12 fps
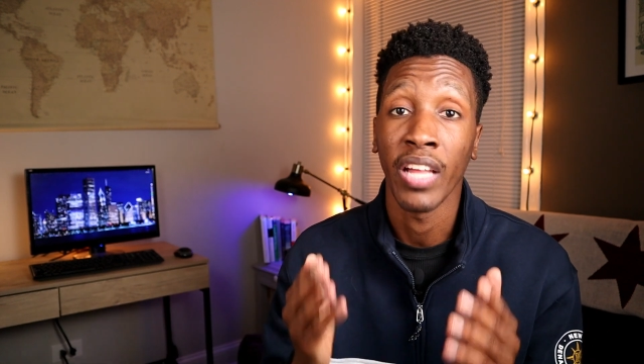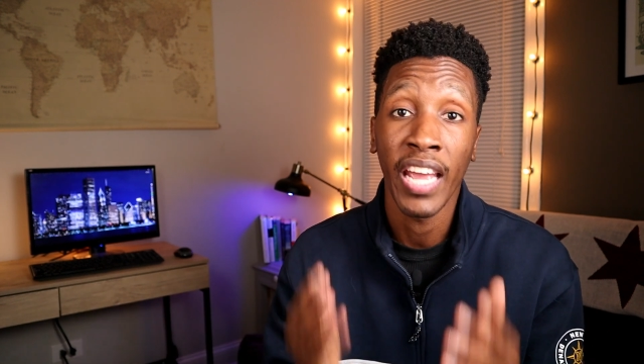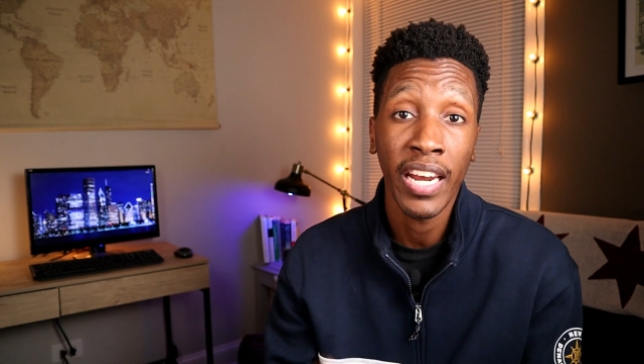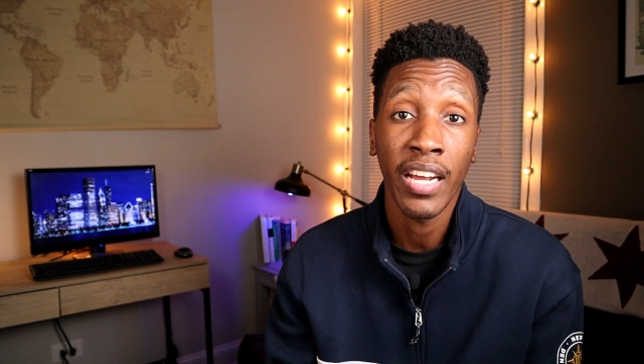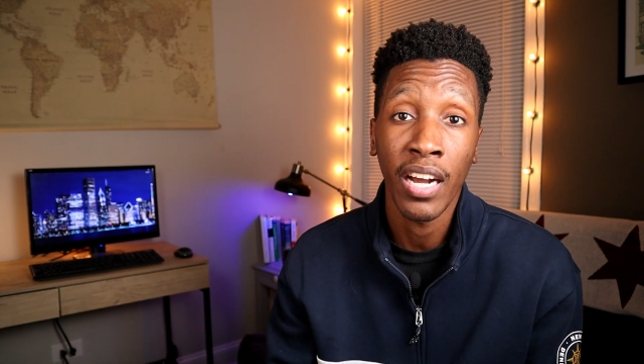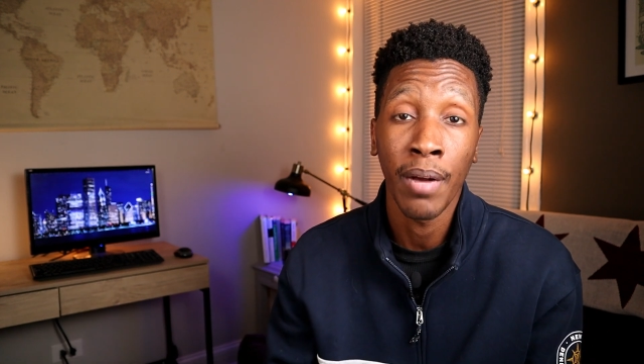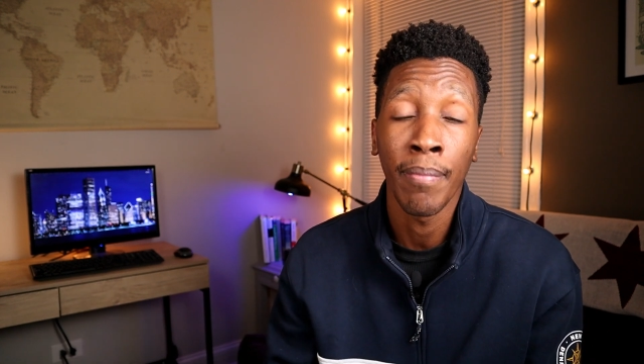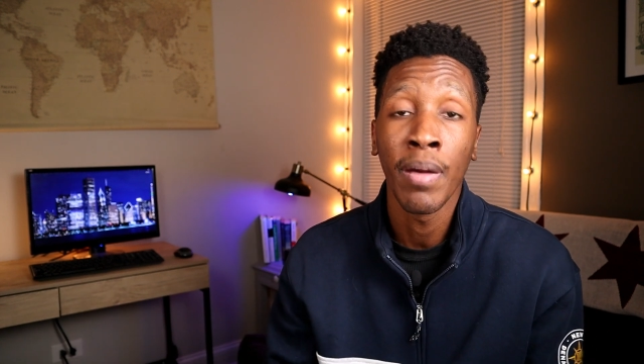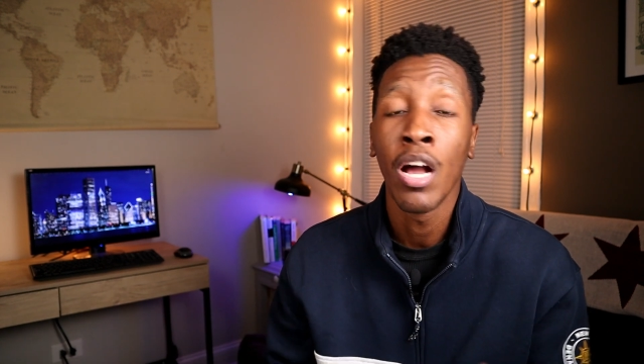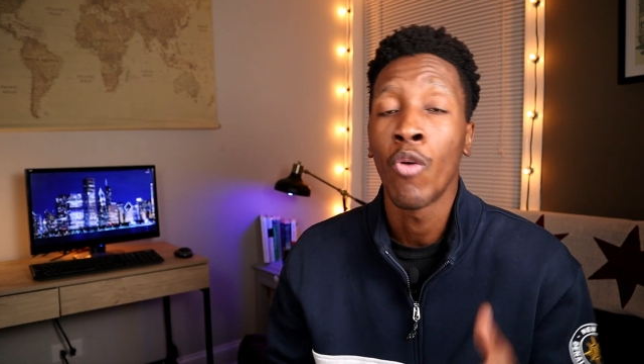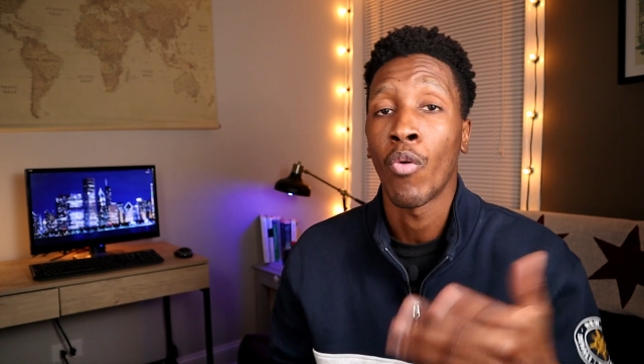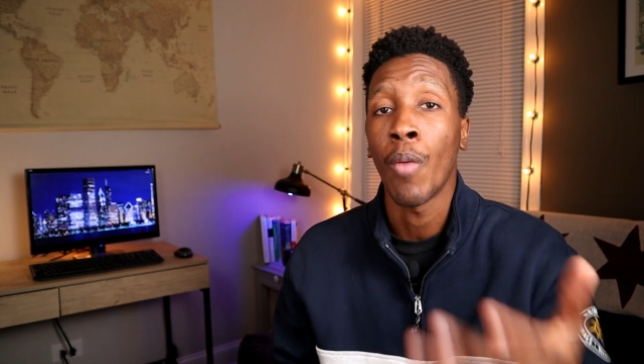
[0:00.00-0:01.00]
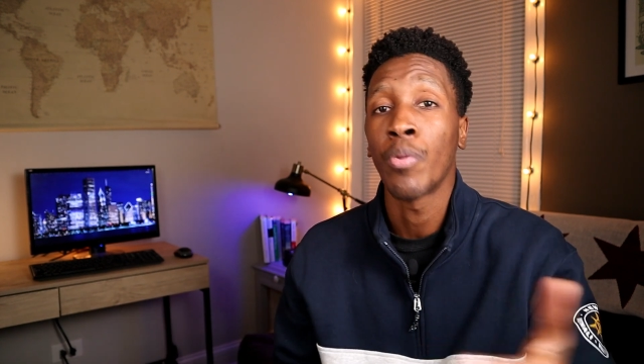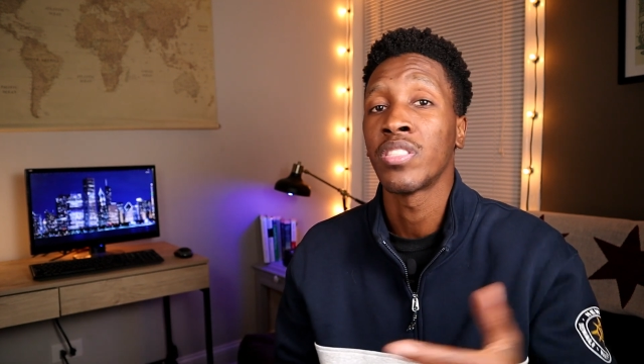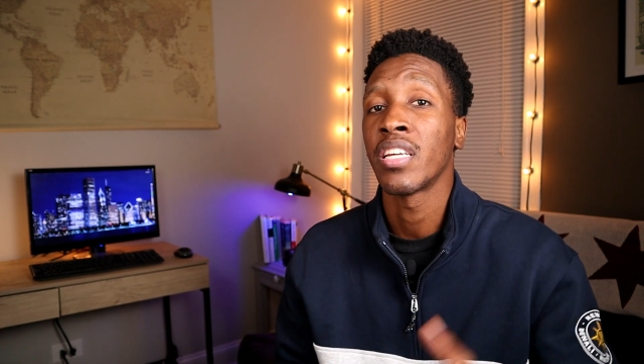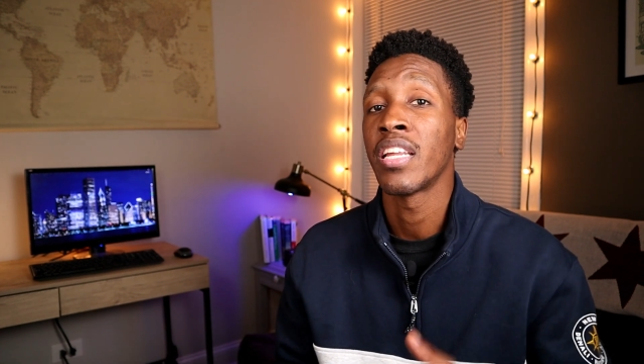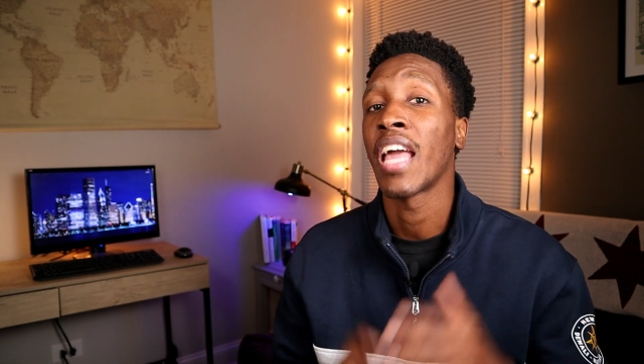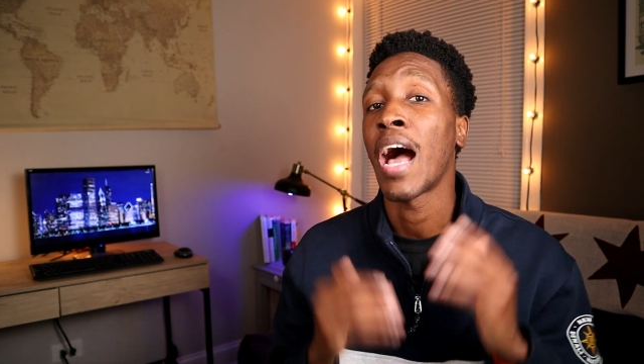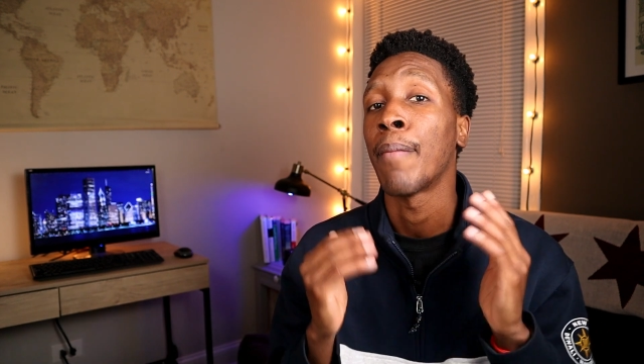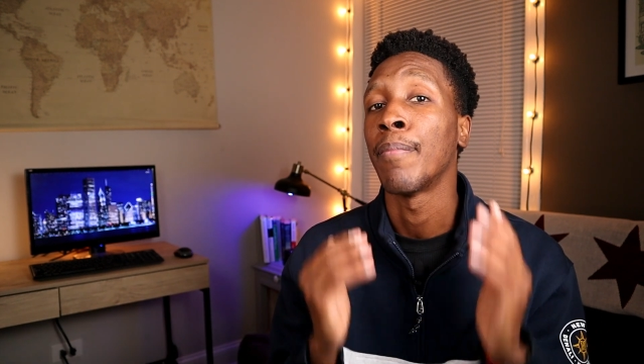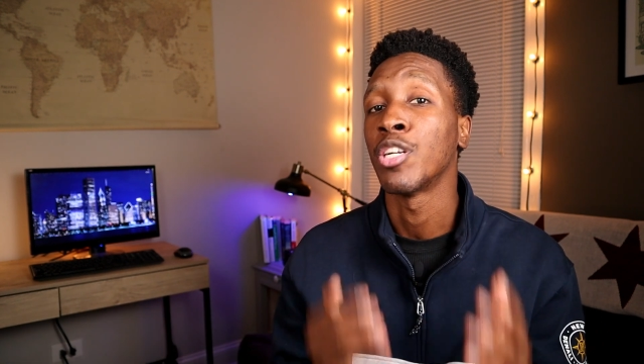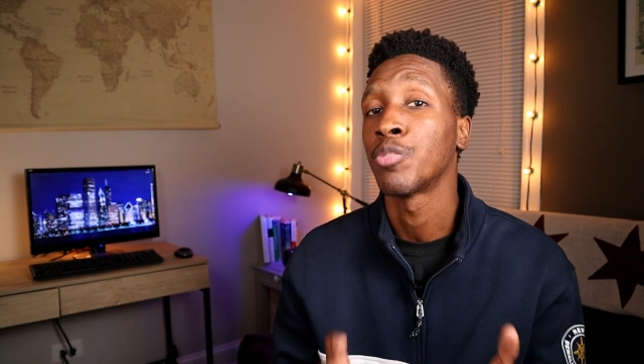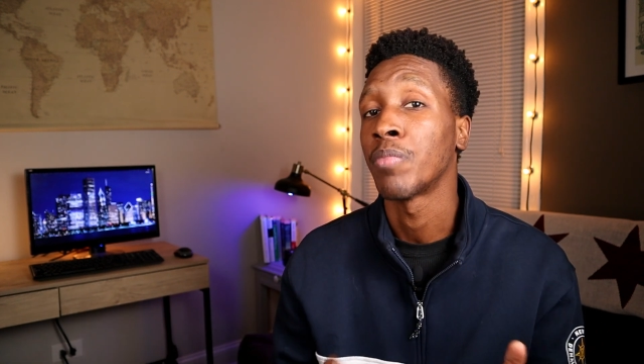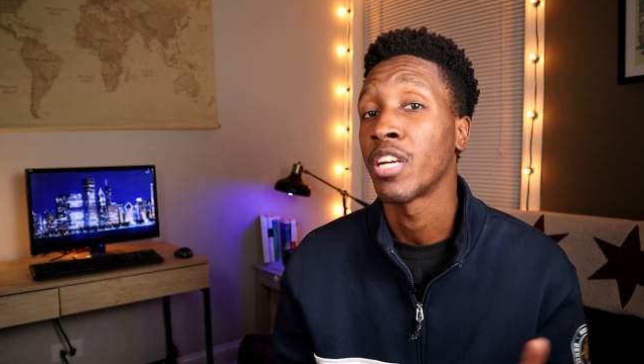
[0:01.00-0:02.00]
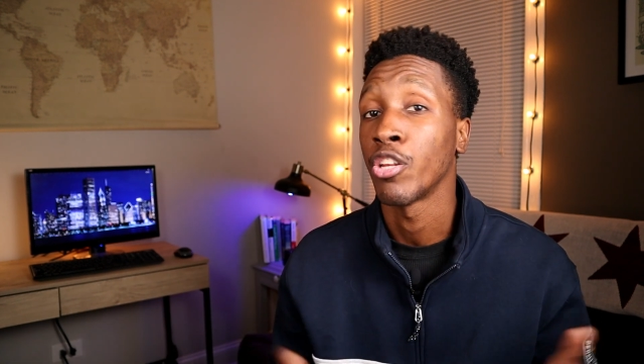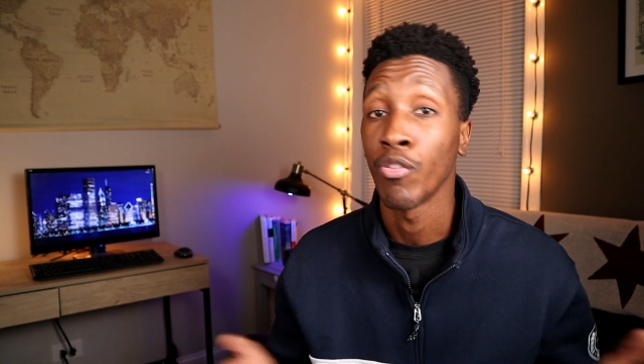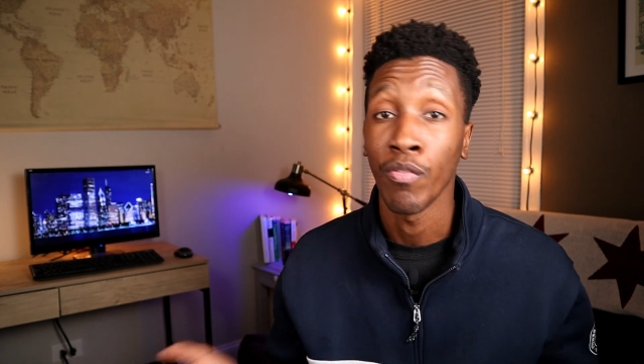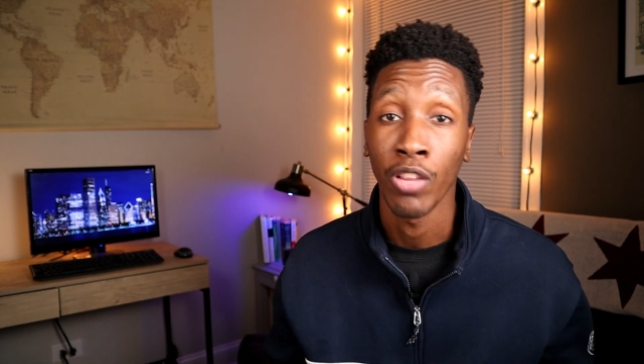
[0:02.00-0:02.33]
income representing how much money you've